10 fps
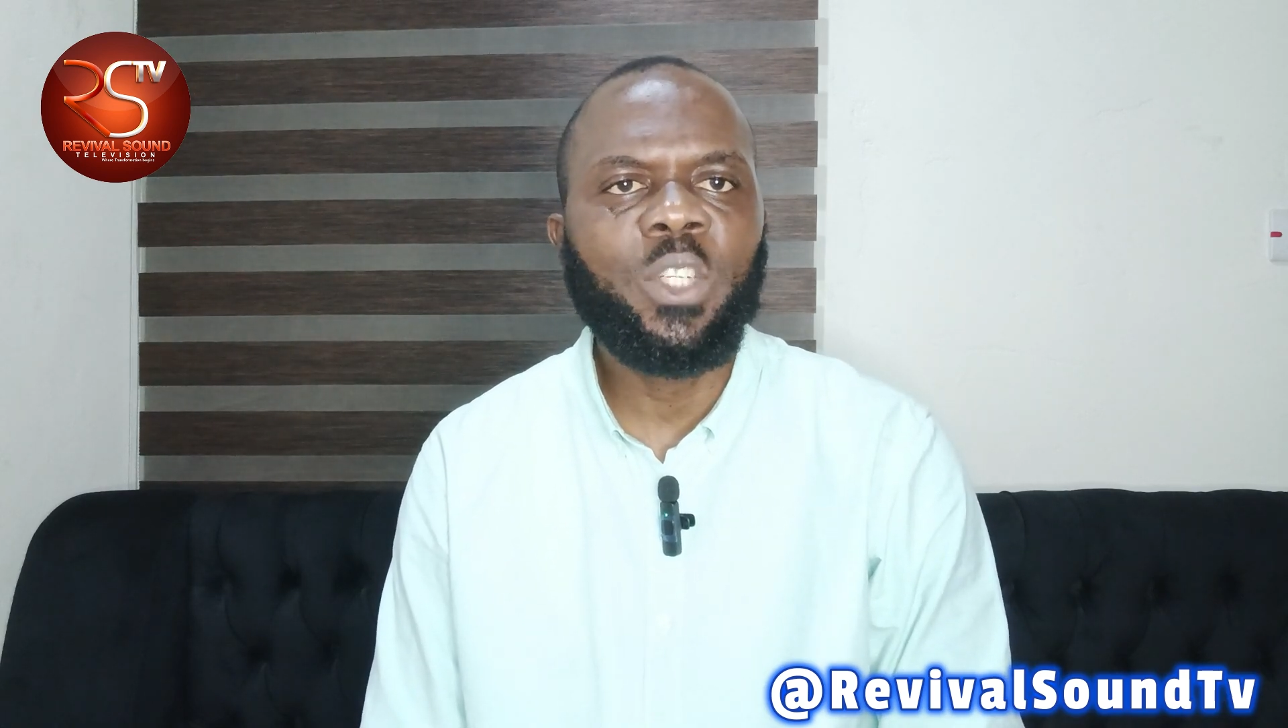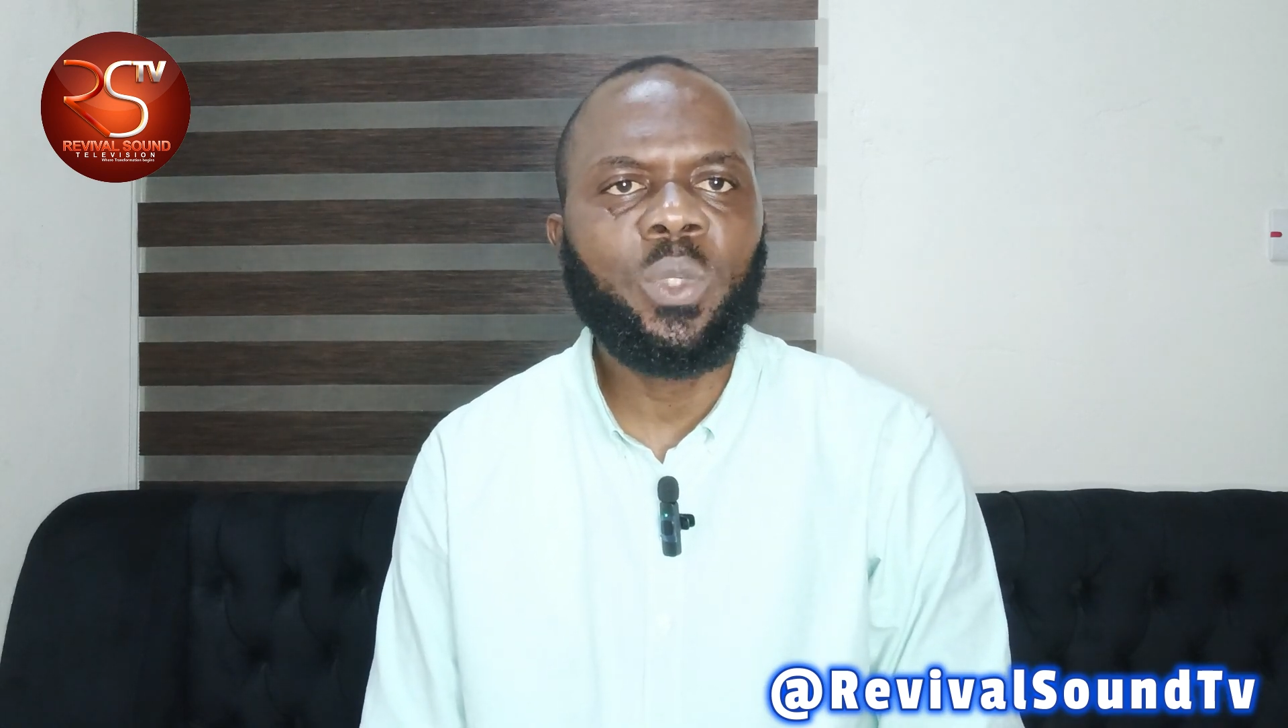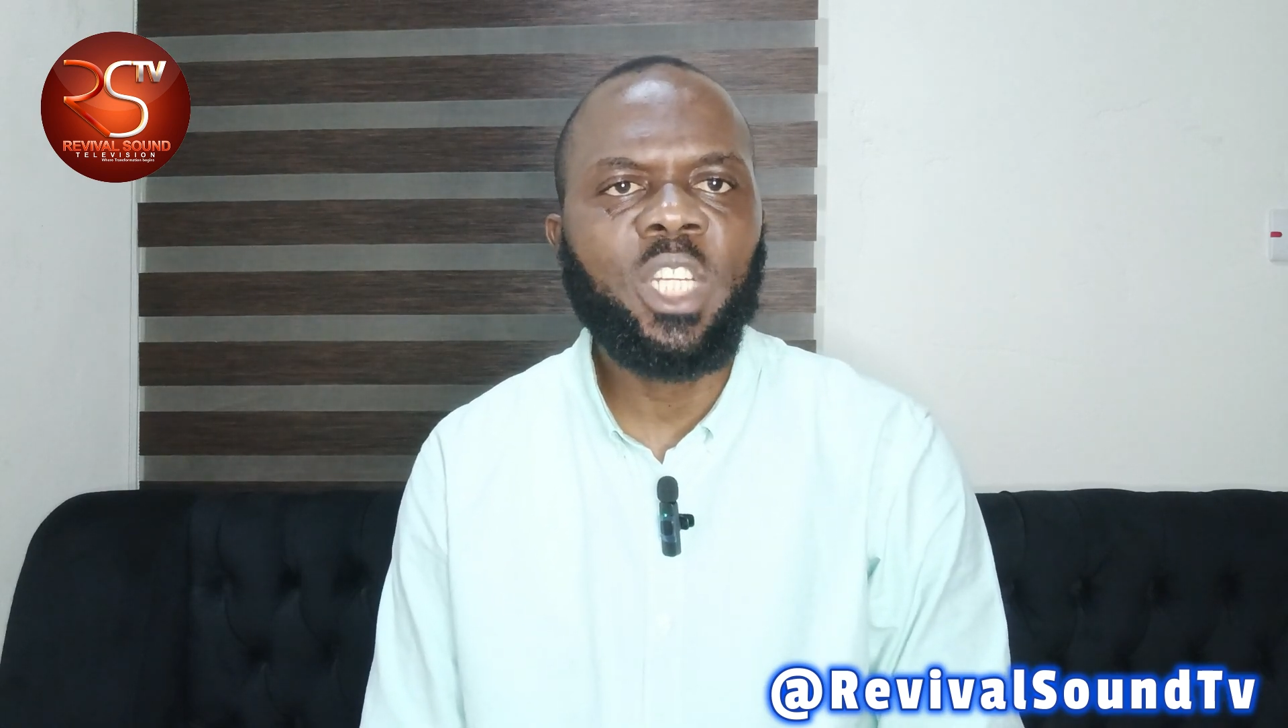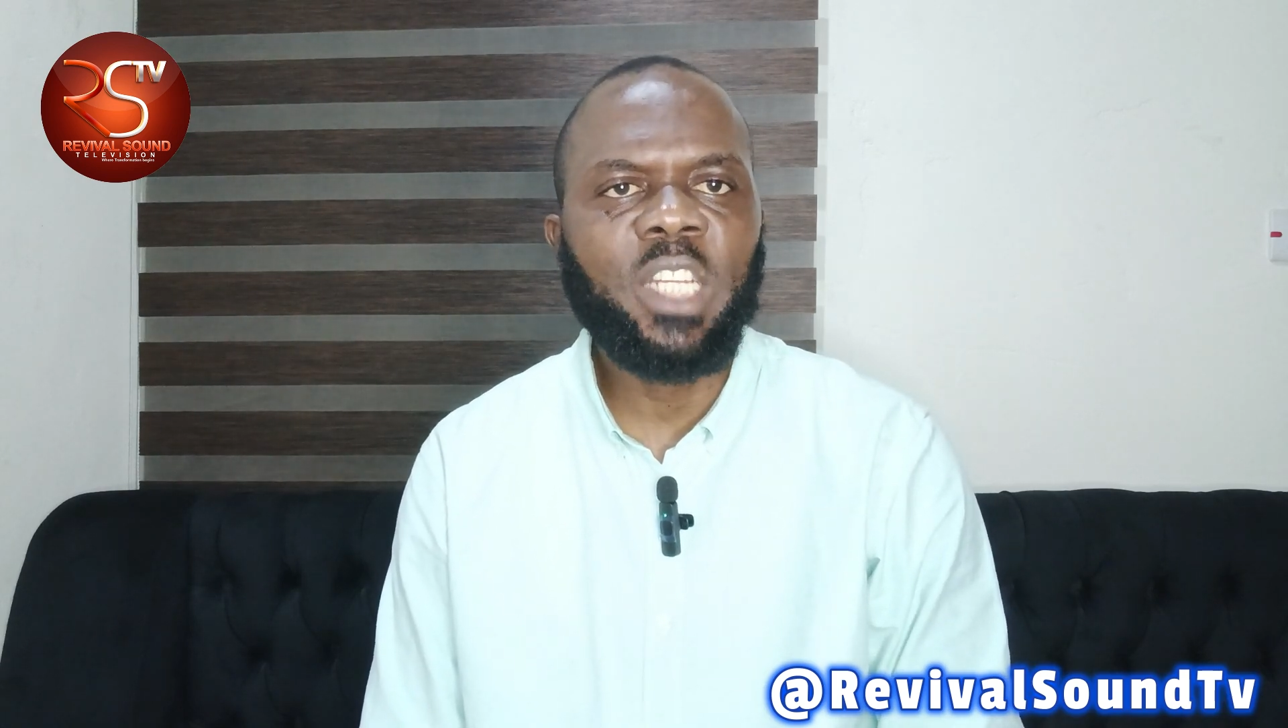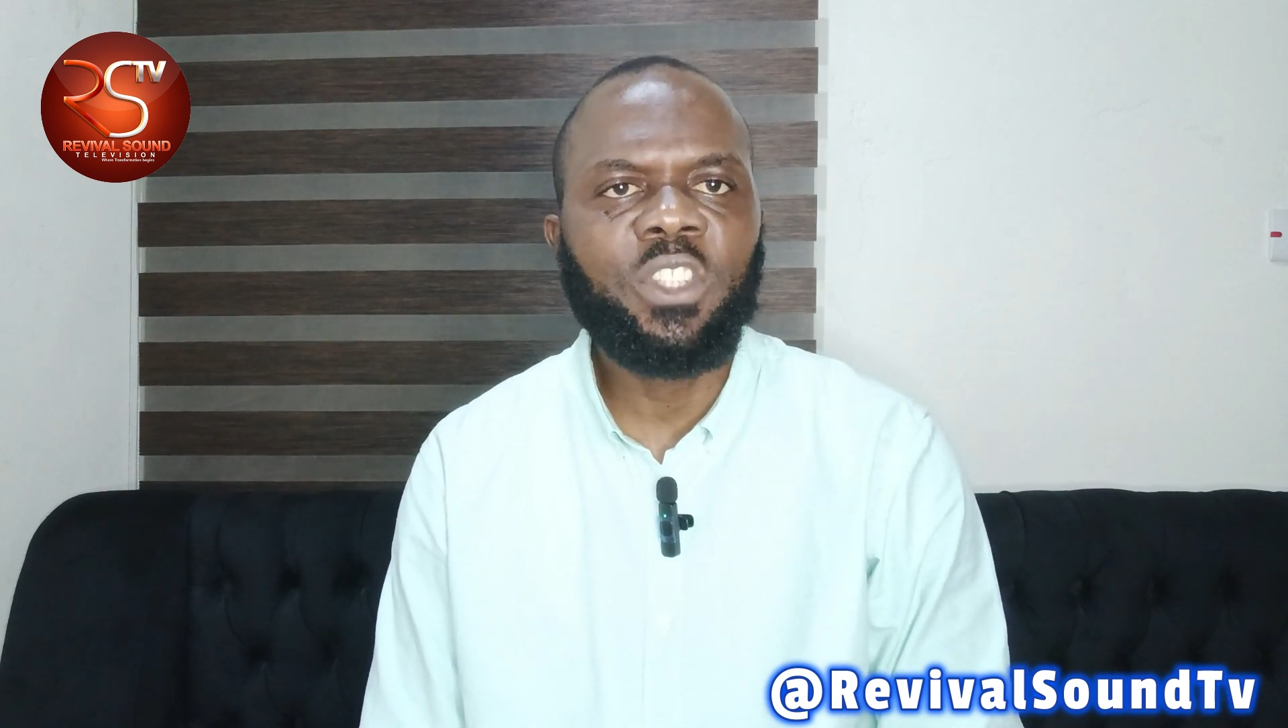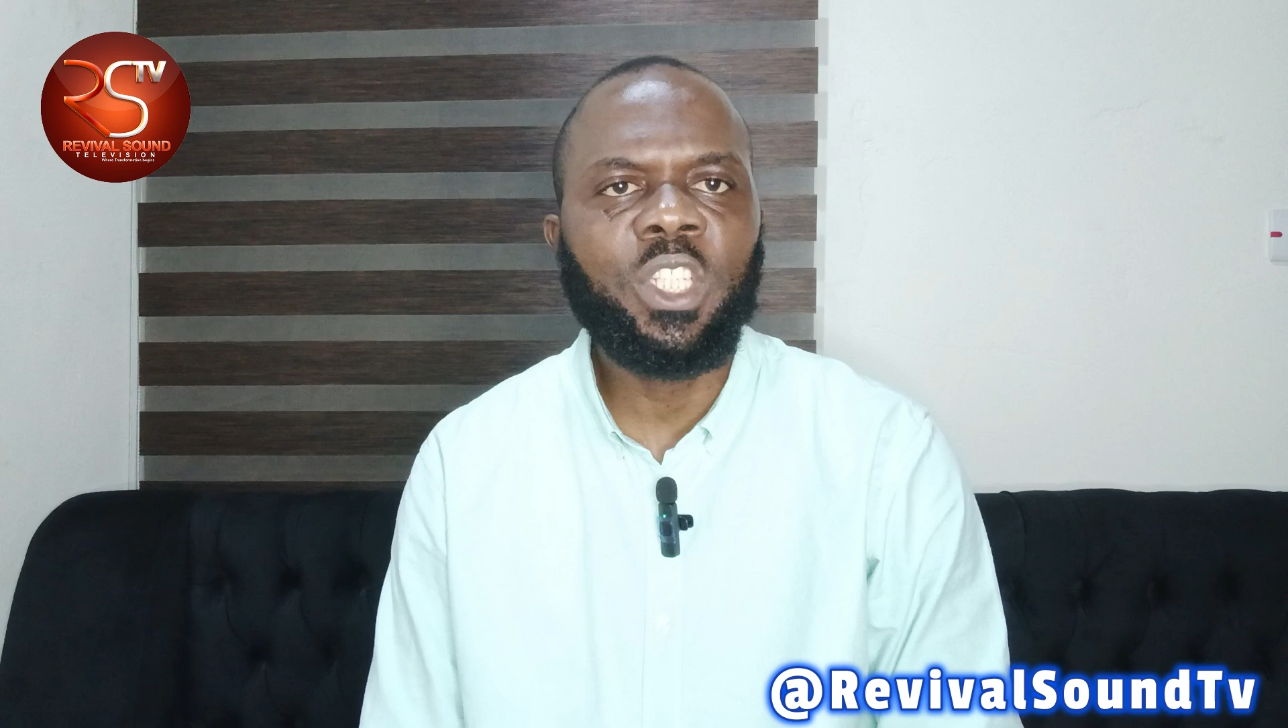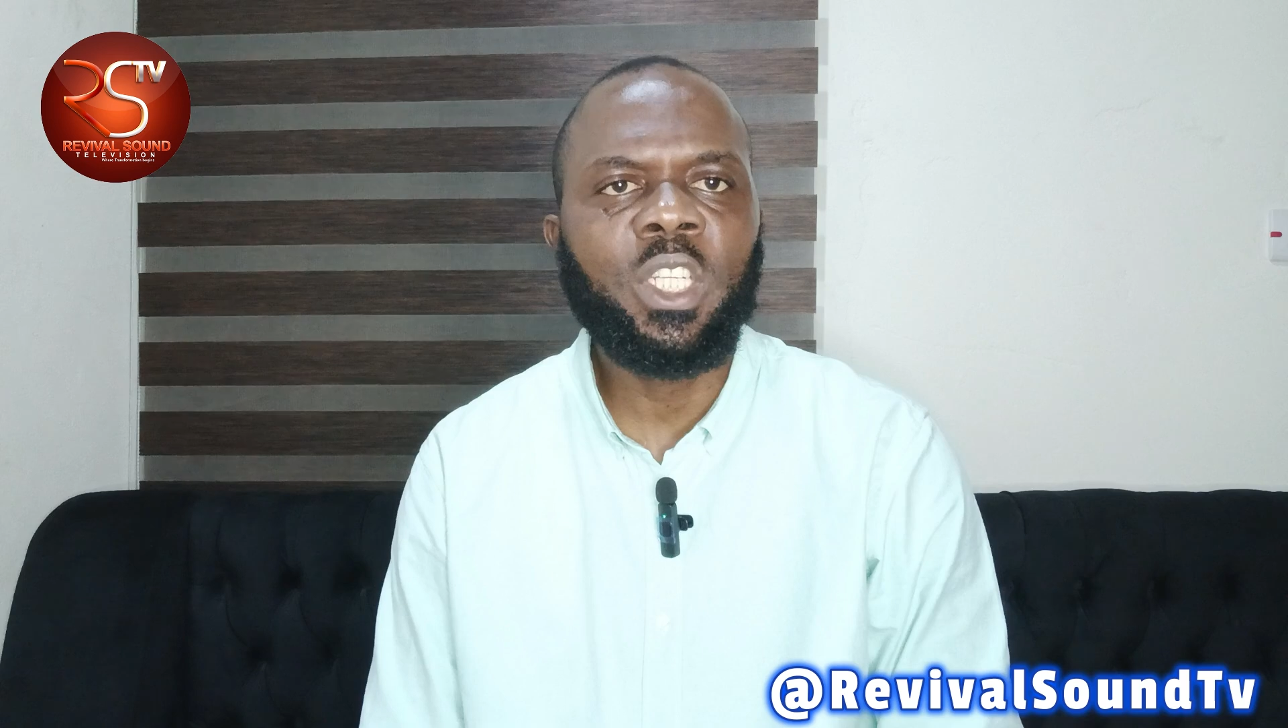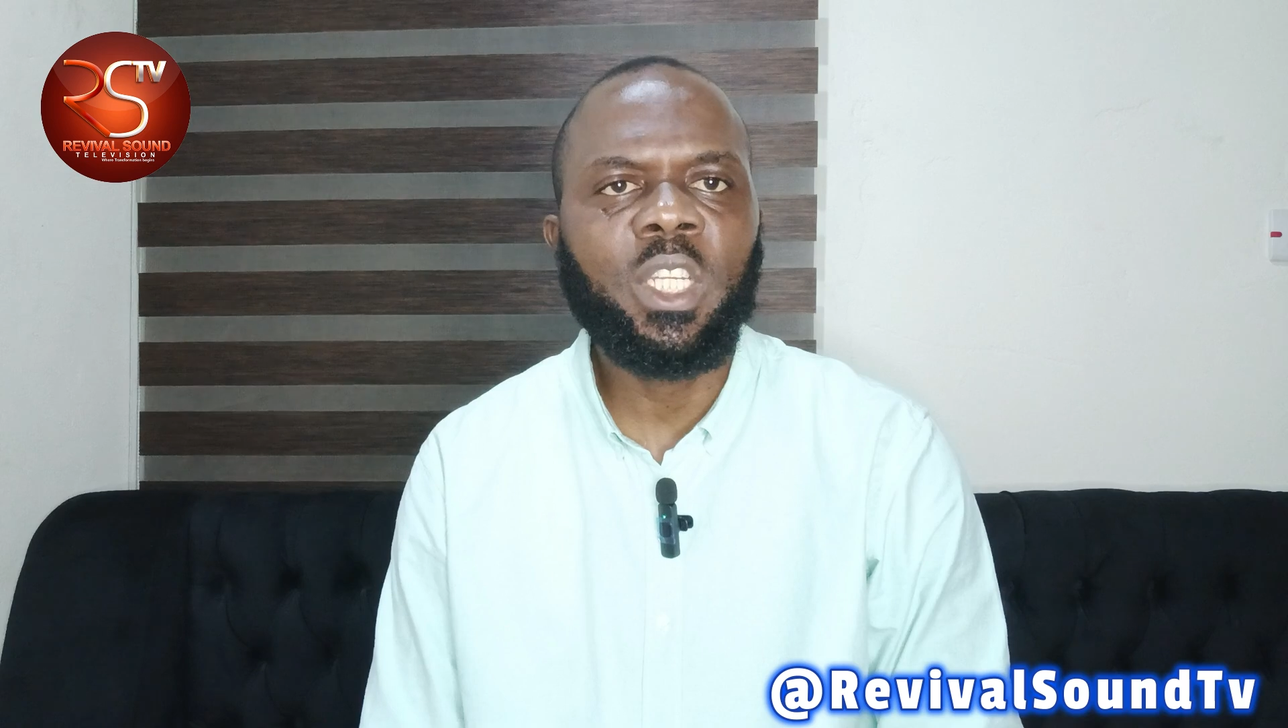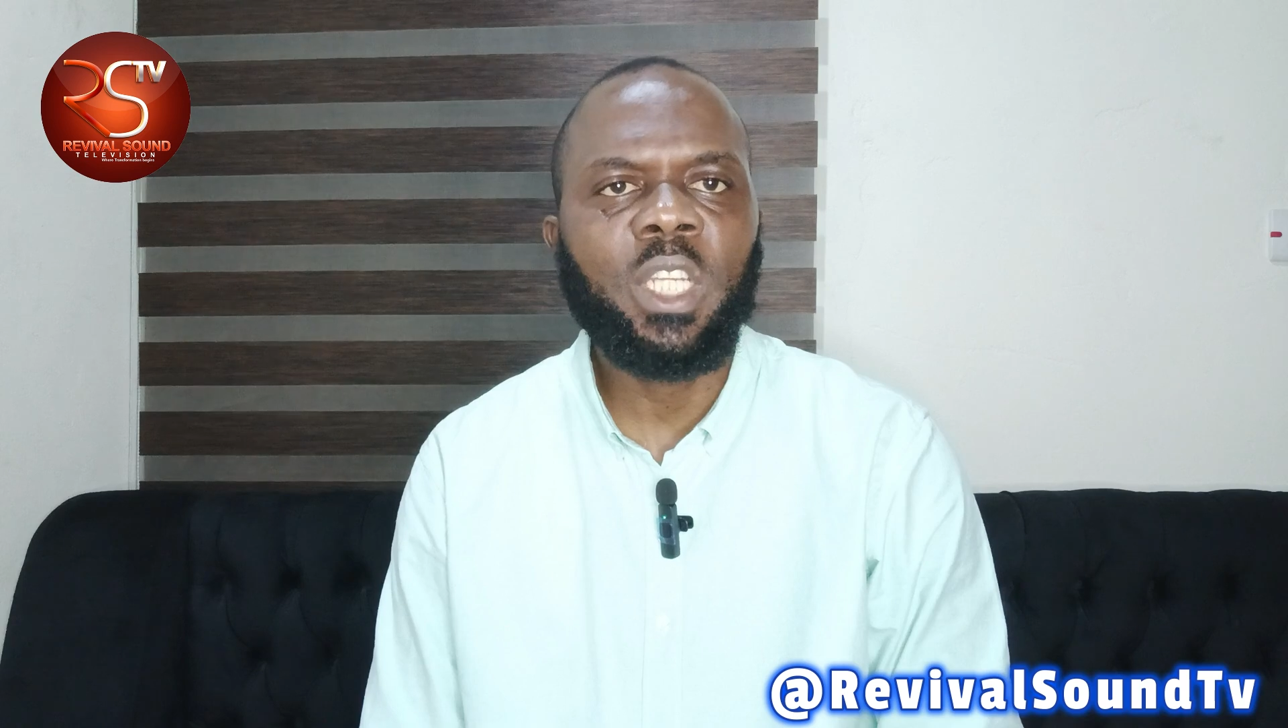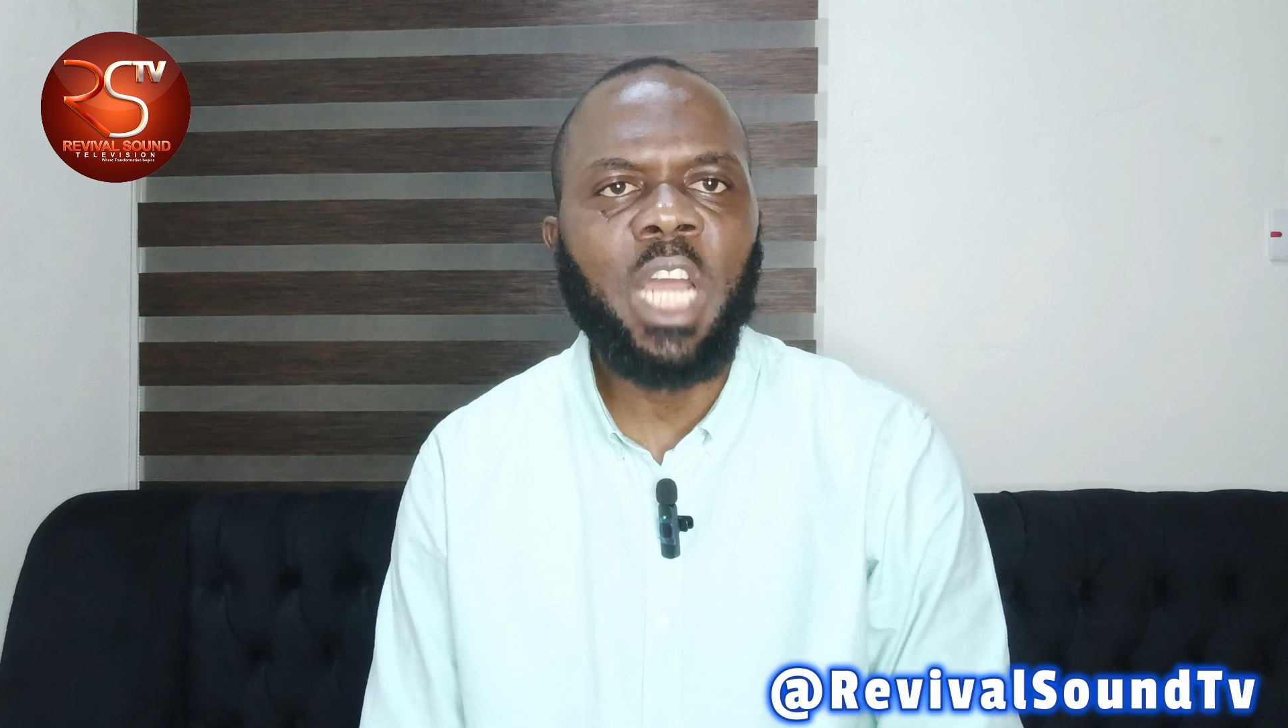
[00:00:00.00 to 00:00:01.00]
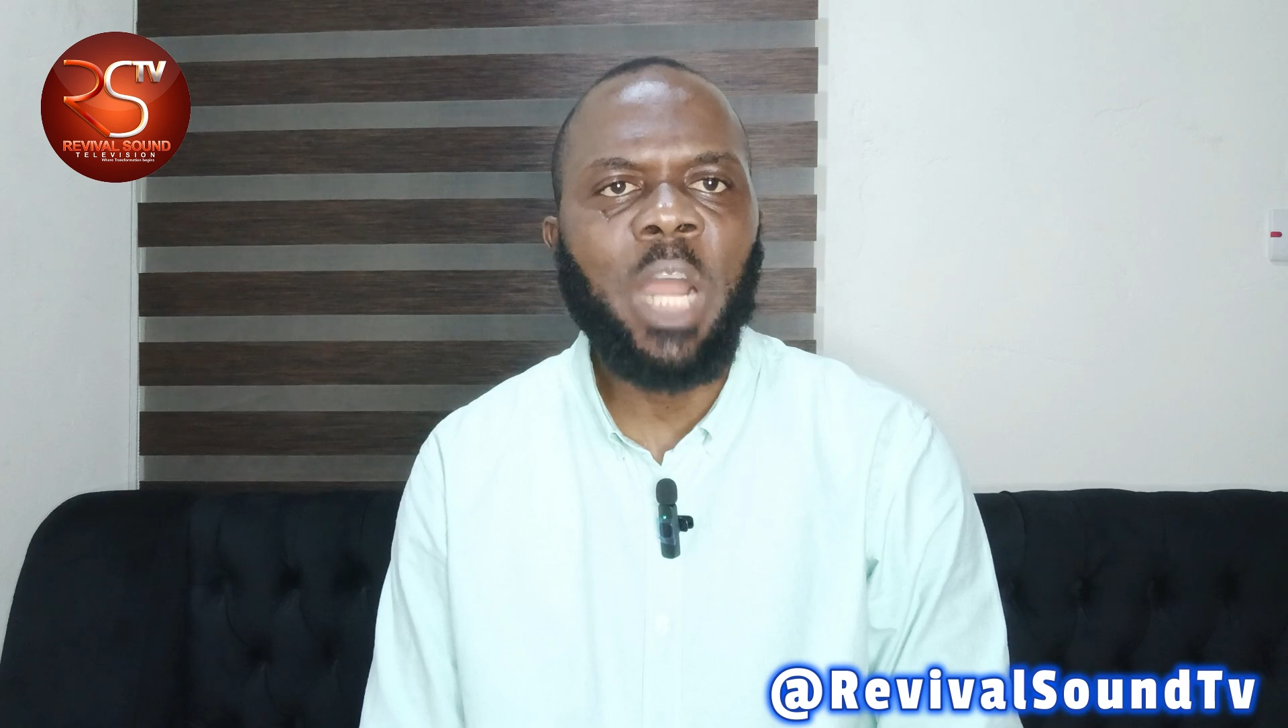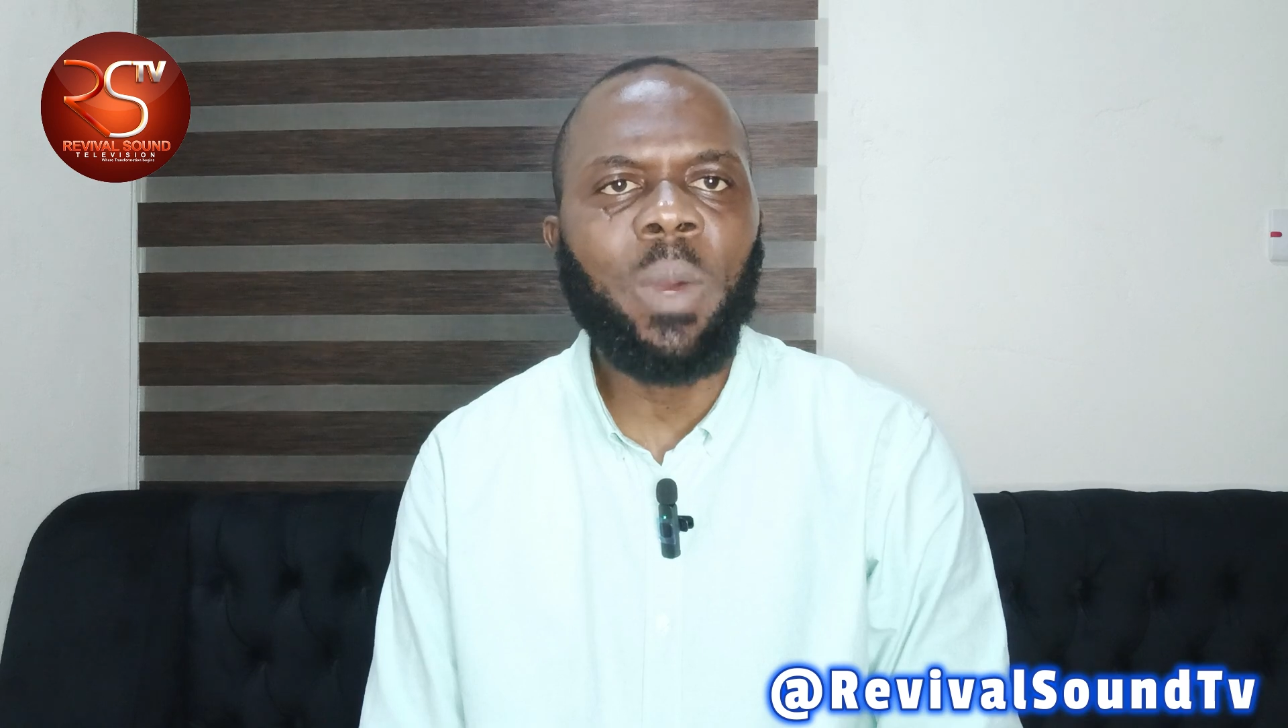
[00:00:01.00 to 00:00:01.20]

educating